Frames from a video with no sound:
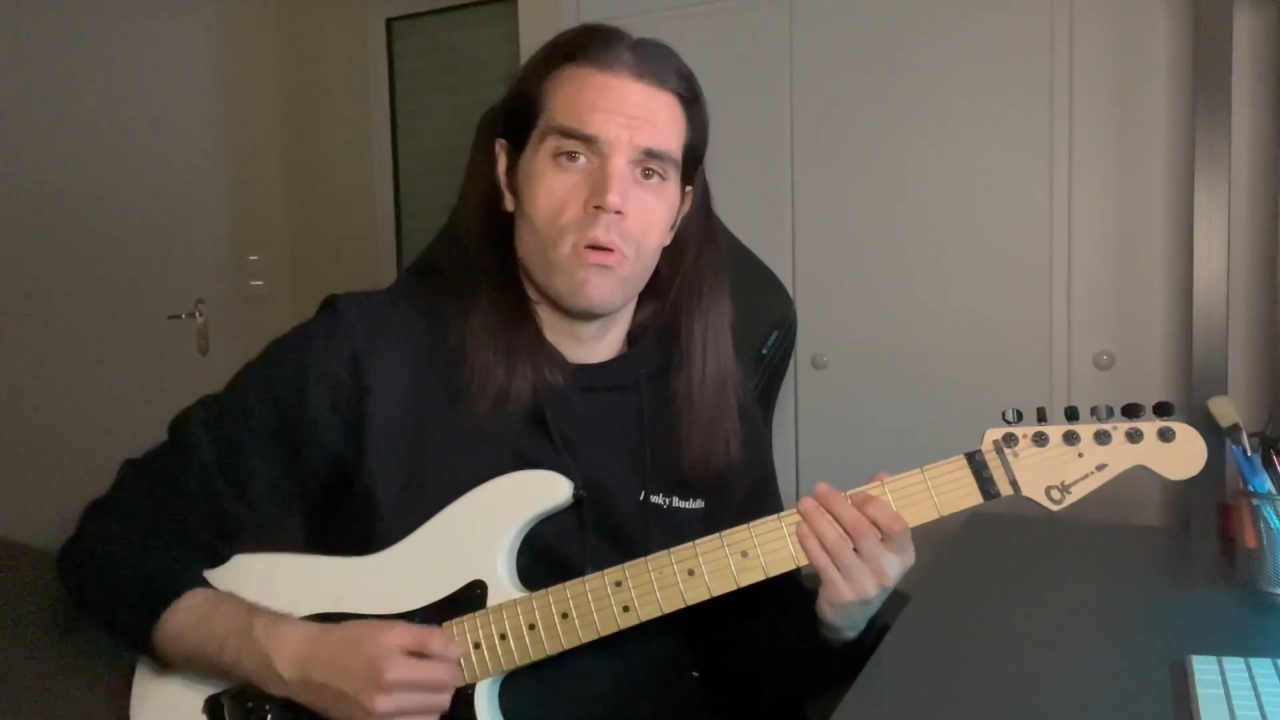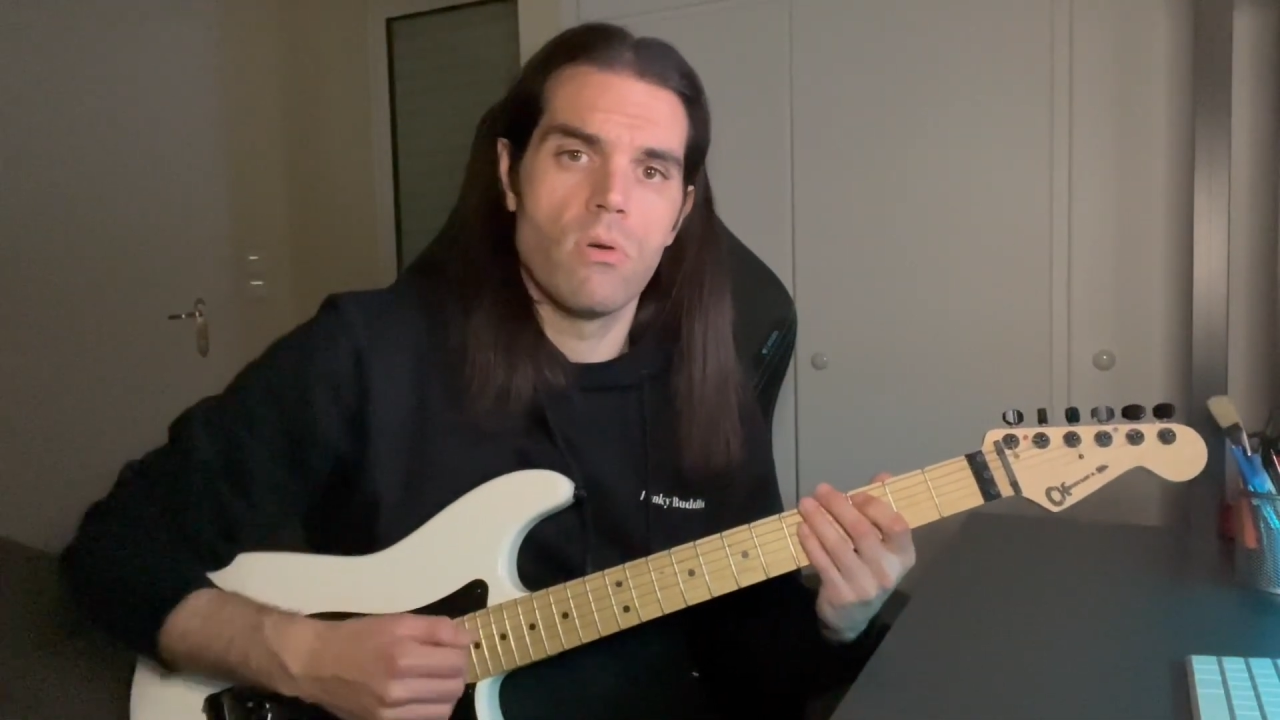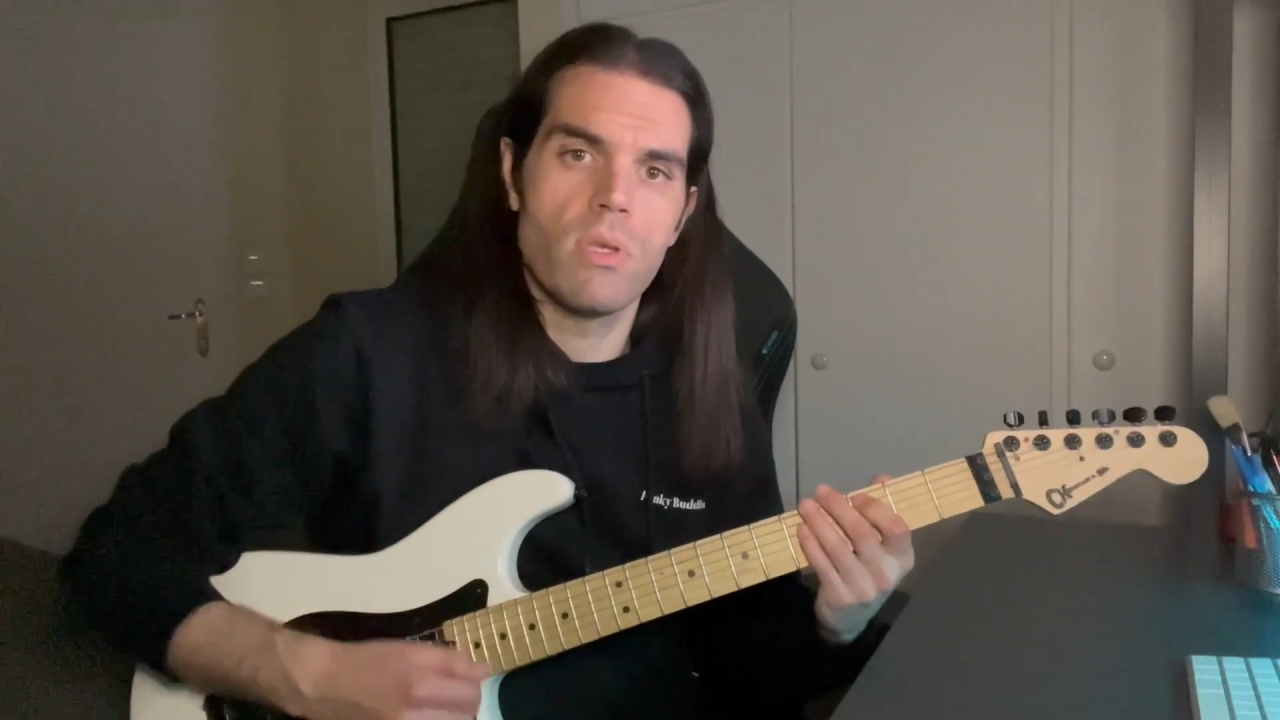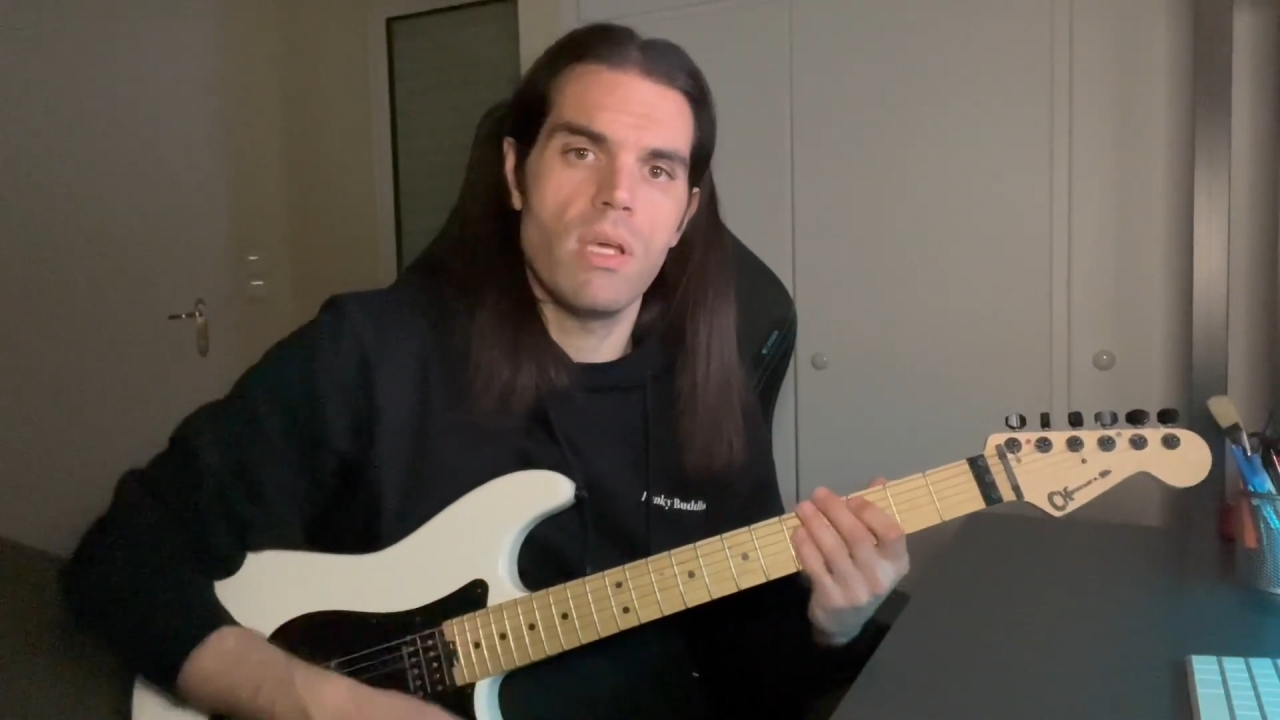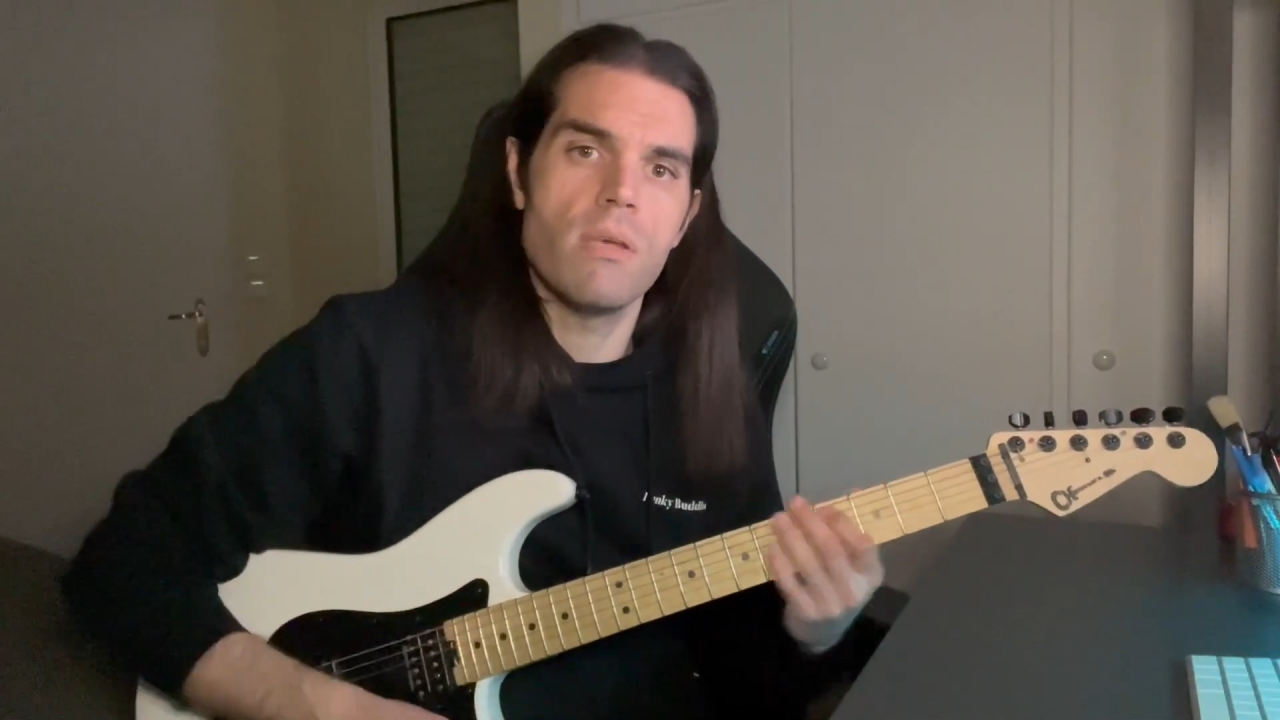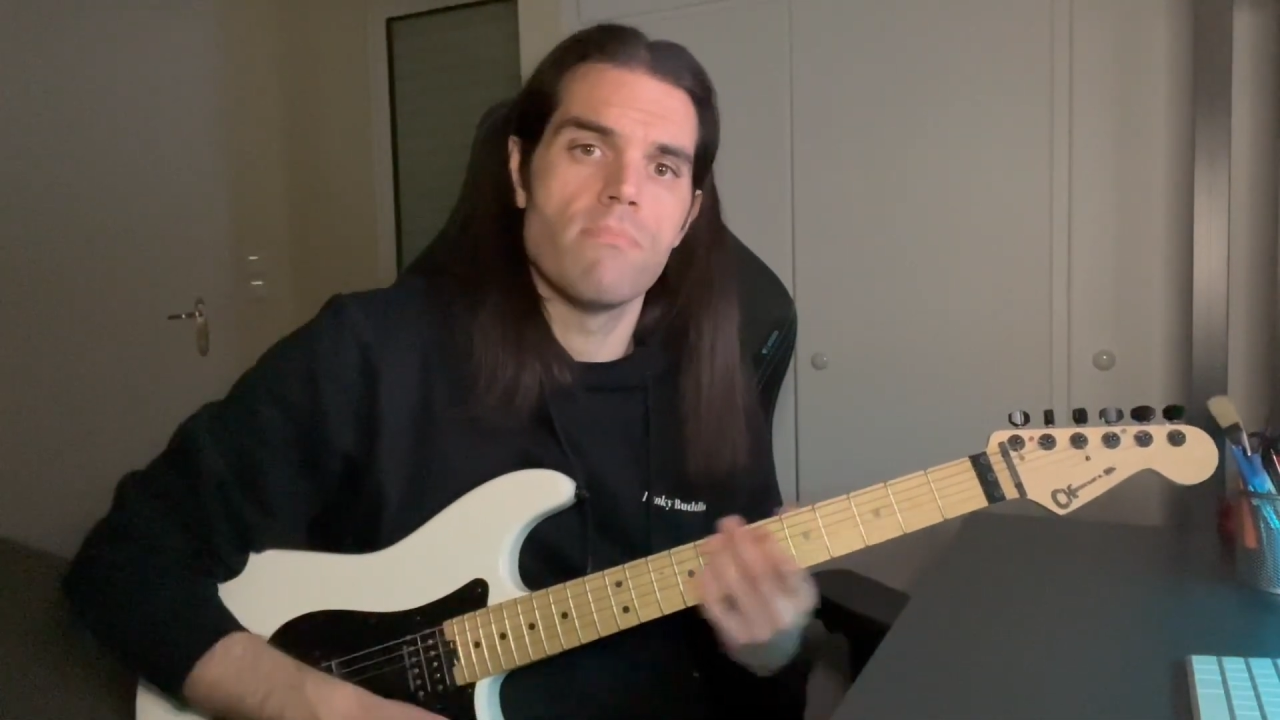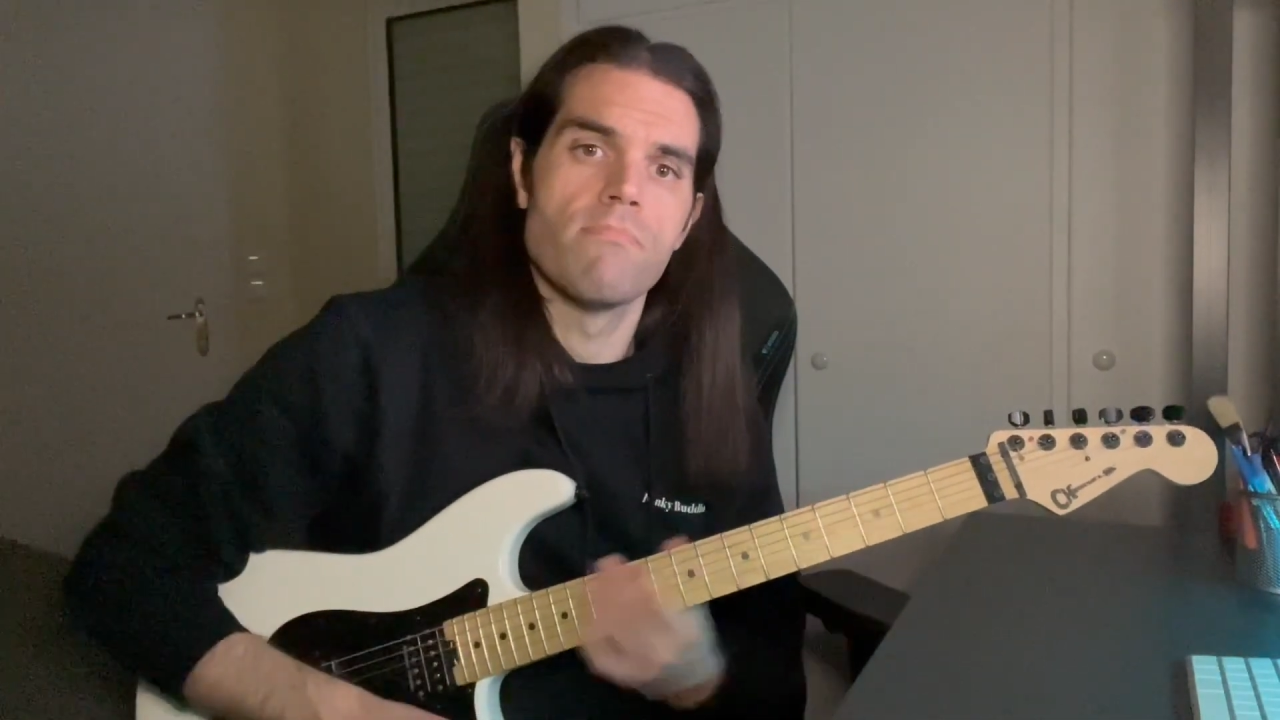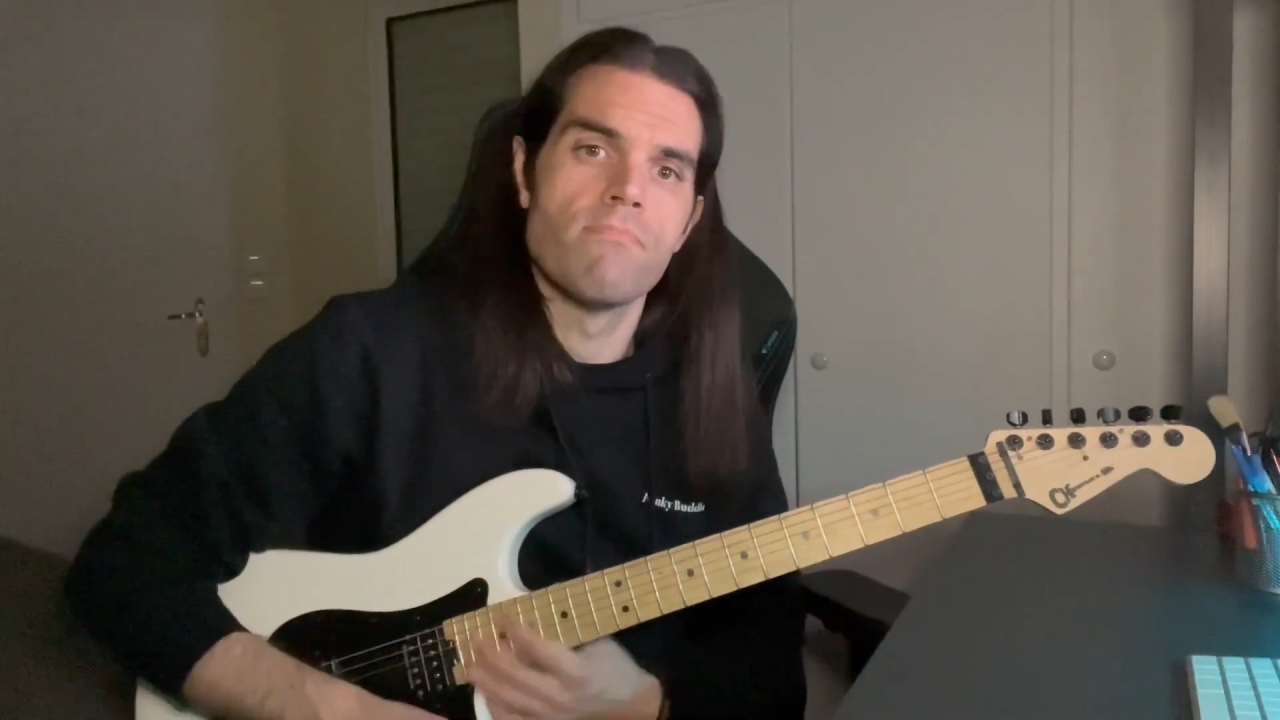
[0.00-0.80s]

Okay.